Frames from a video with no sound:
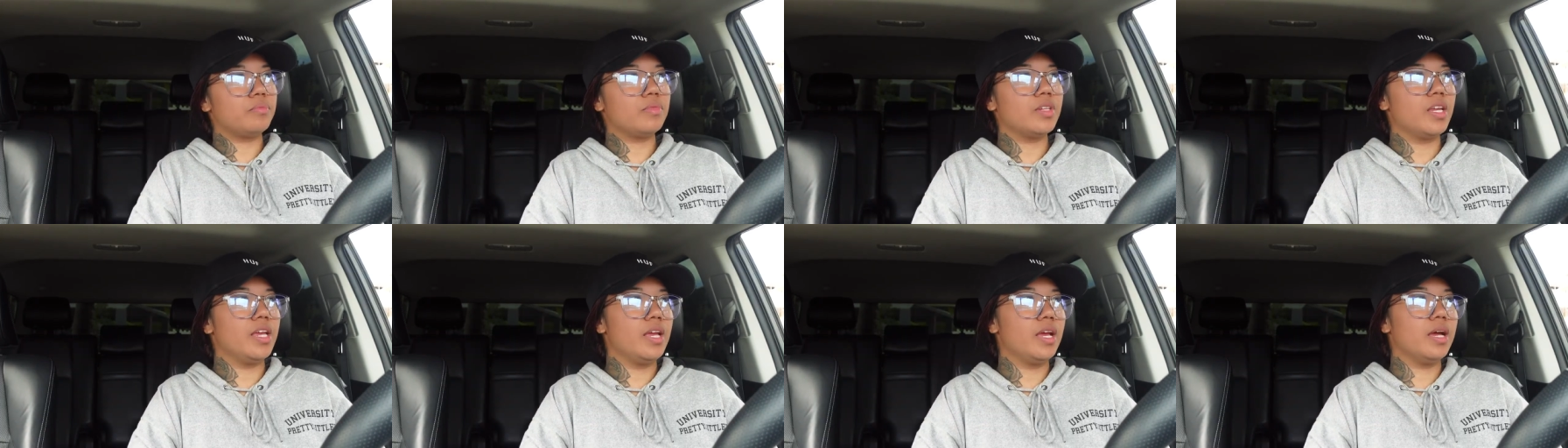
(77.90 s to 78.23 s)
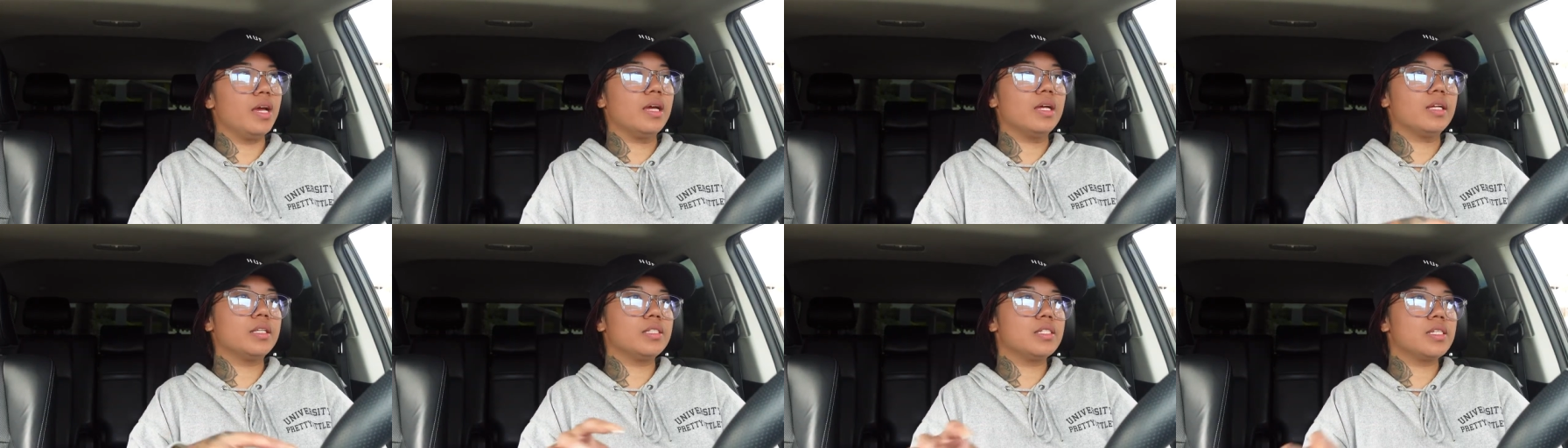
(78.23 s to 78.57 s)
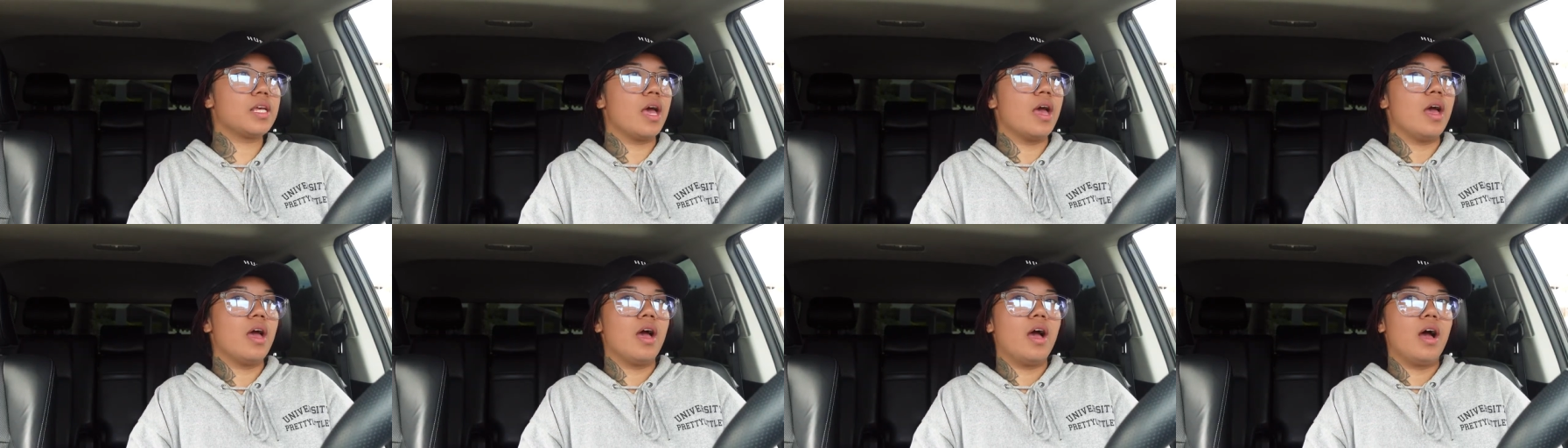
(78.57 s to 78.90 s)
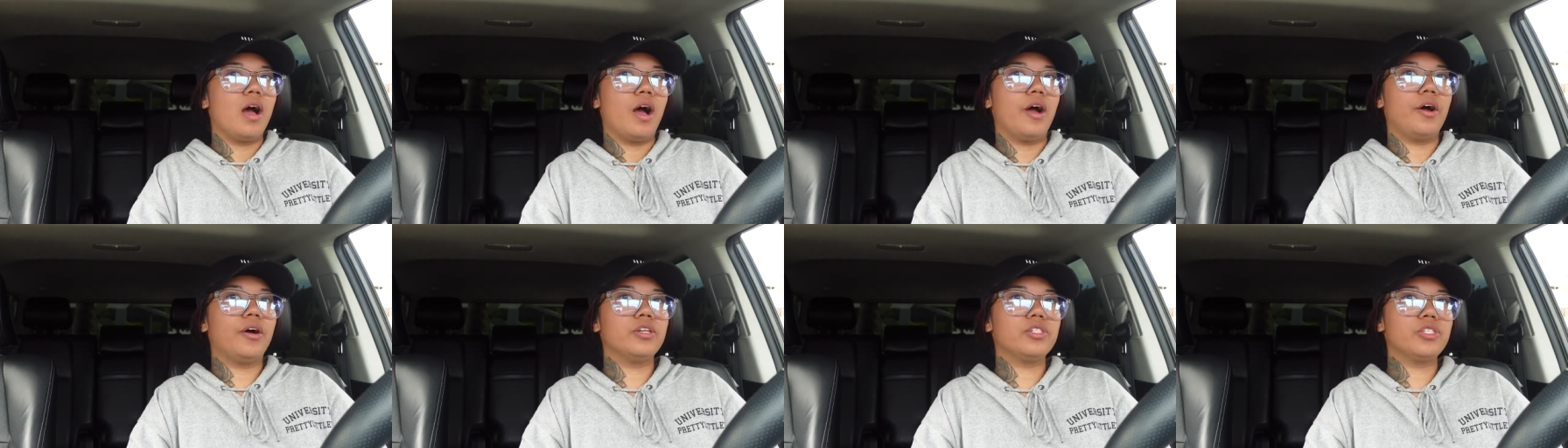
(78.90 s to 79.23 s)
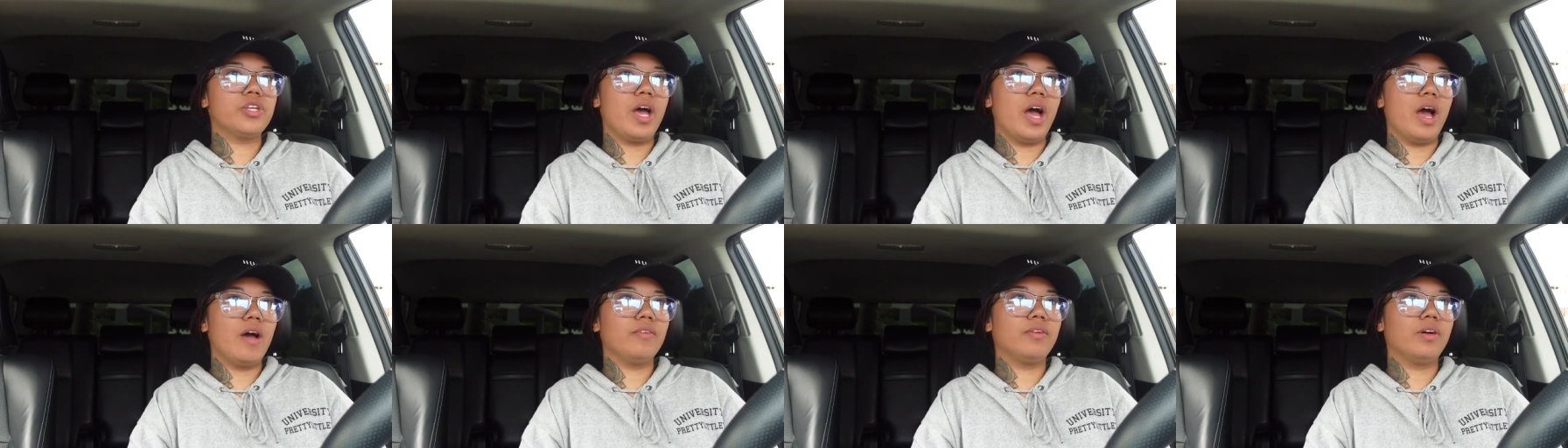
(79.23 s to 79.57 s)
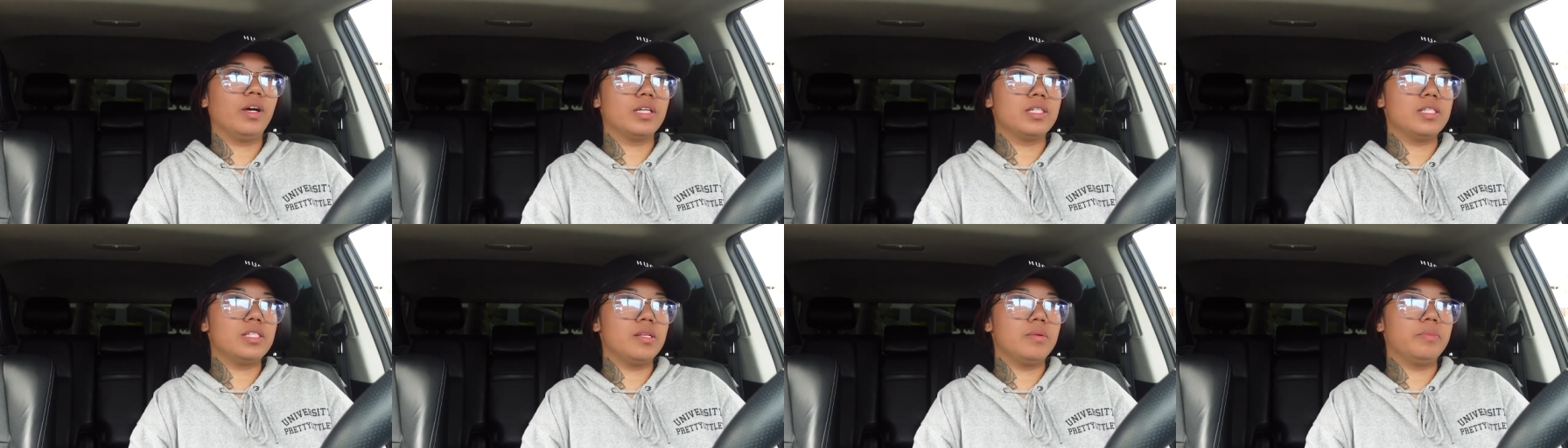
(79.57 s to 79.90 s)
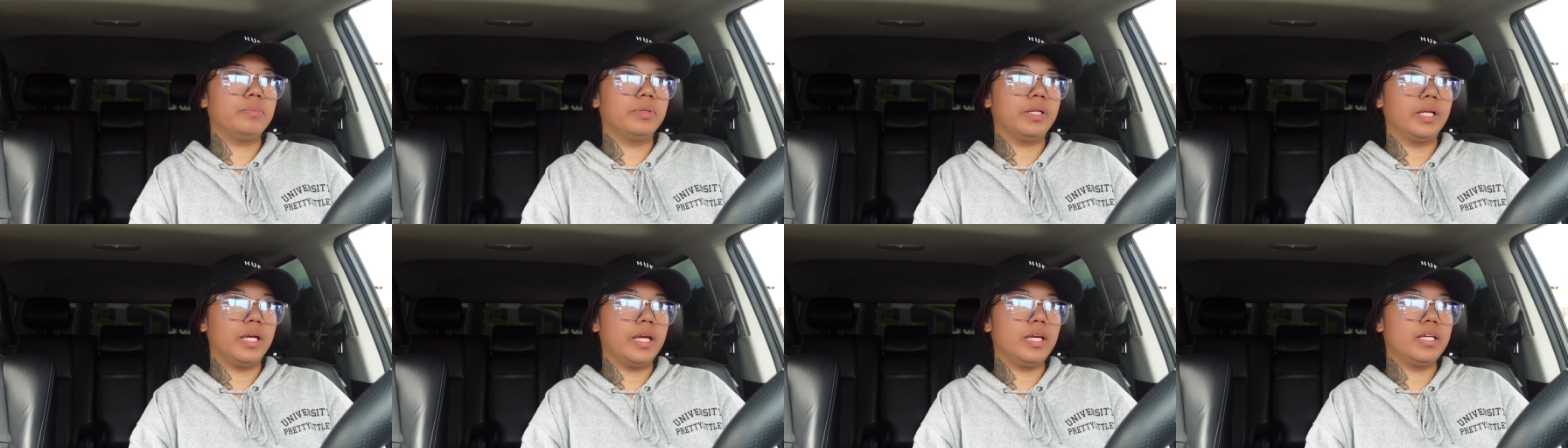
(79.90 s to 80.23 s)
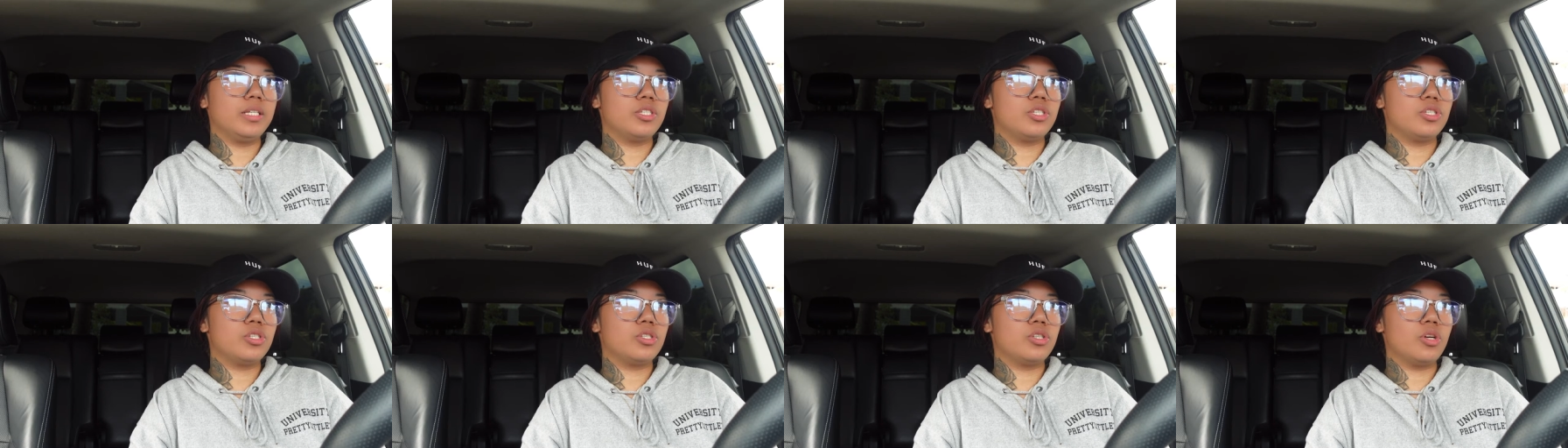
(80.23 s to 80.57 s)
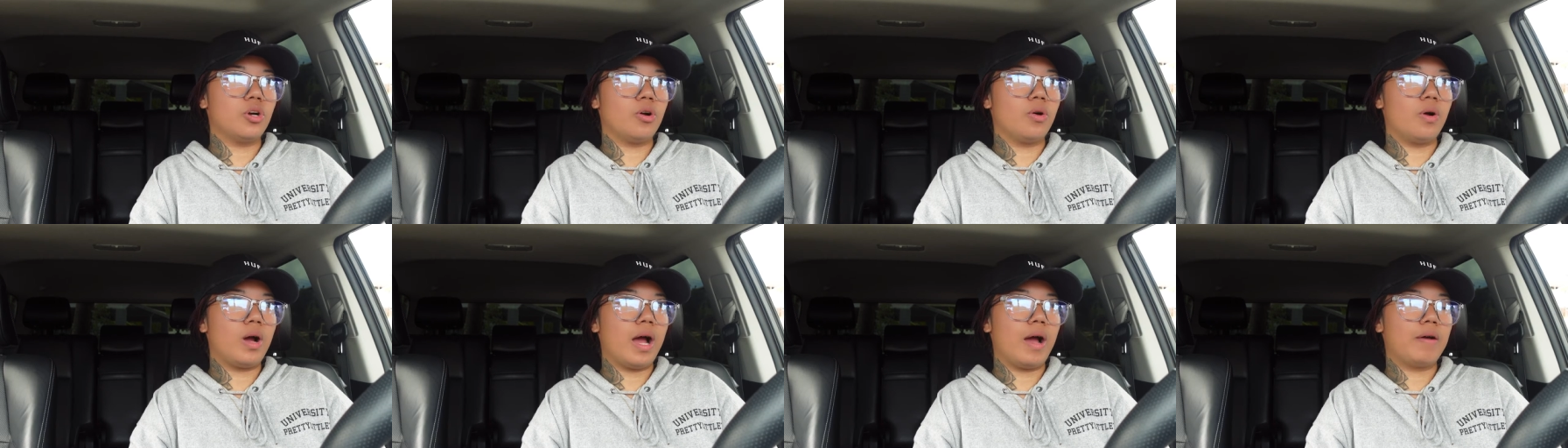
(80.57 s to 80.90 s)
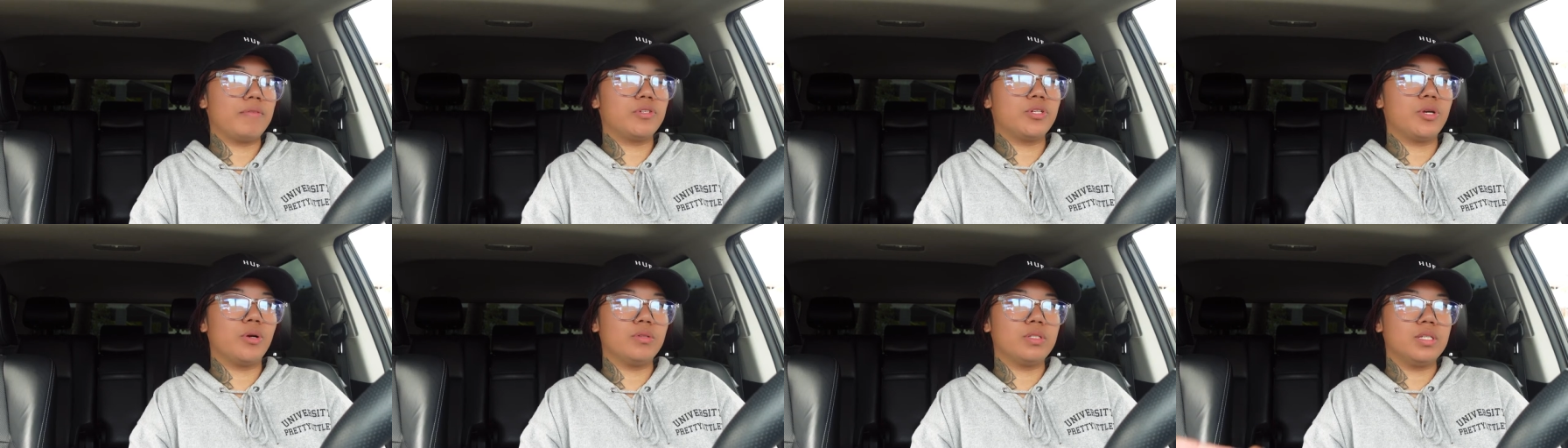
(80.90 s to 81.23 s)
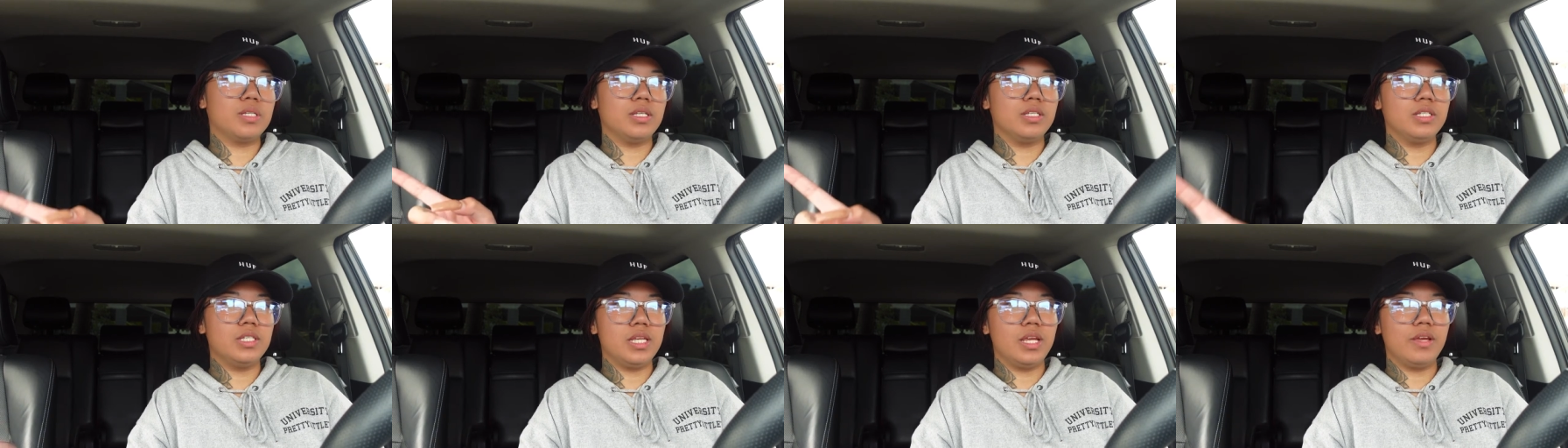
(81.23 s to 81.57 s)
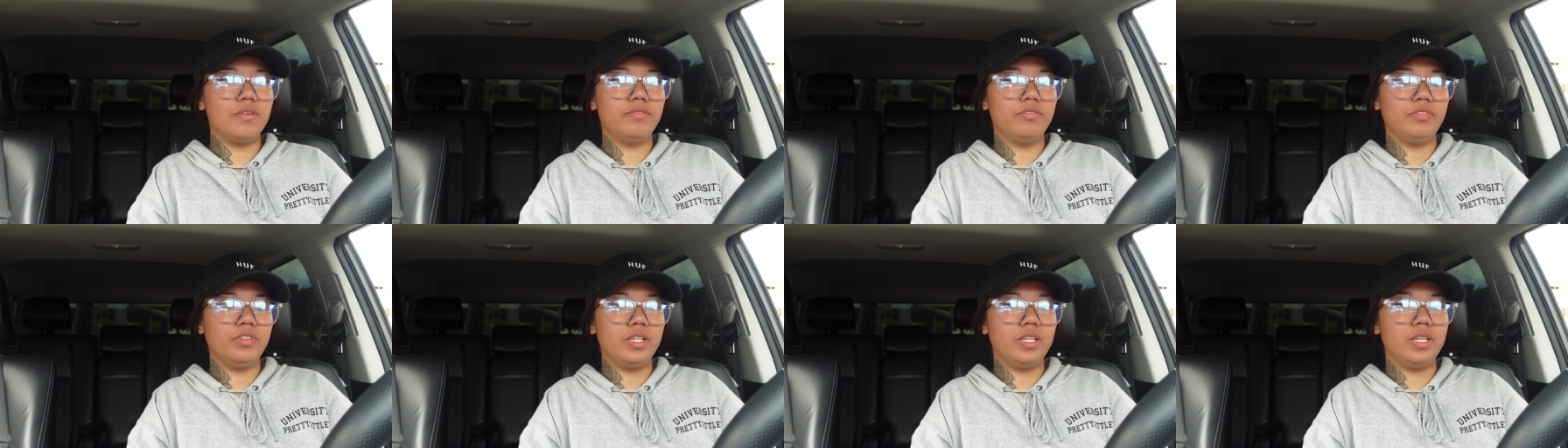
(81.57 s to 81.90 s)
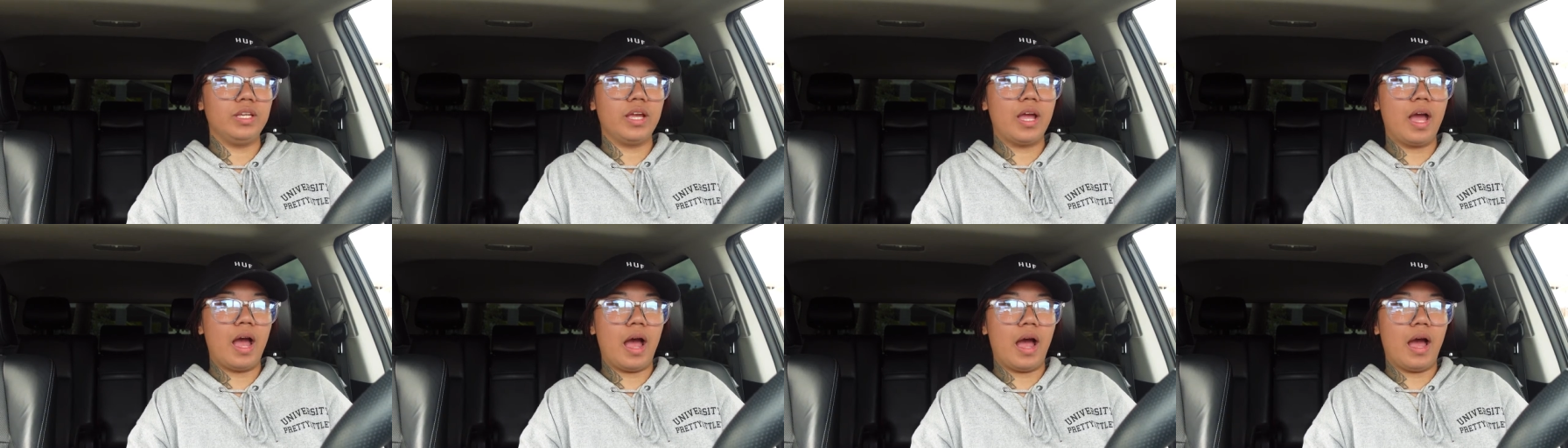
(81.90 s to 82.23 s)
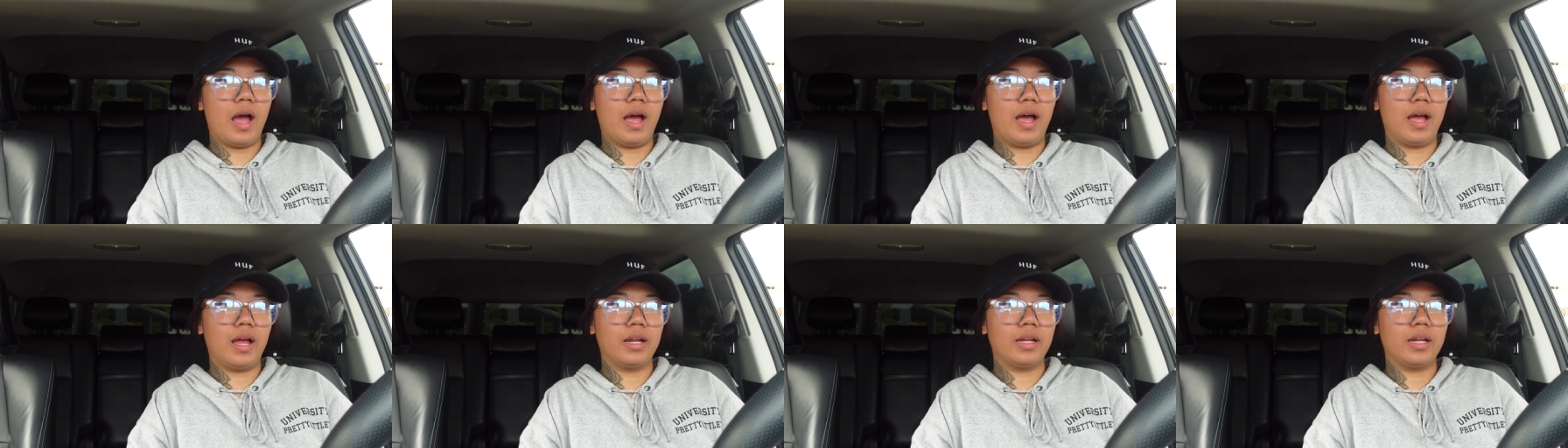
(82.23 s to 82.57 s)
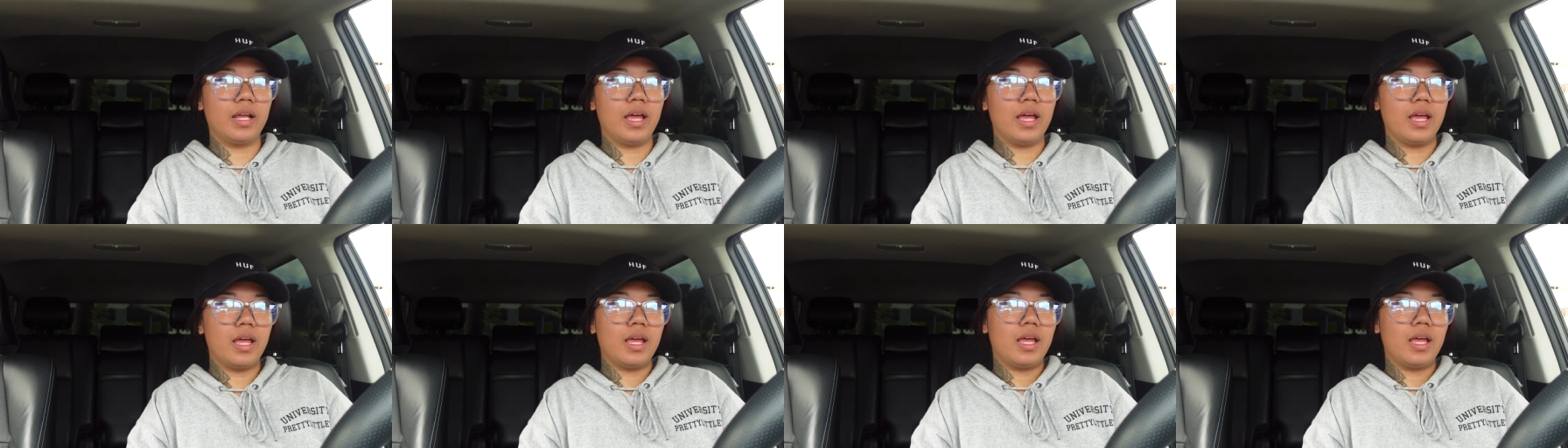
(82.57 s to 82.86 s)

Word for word: And I also have custom plates, so I have to go to the D M V and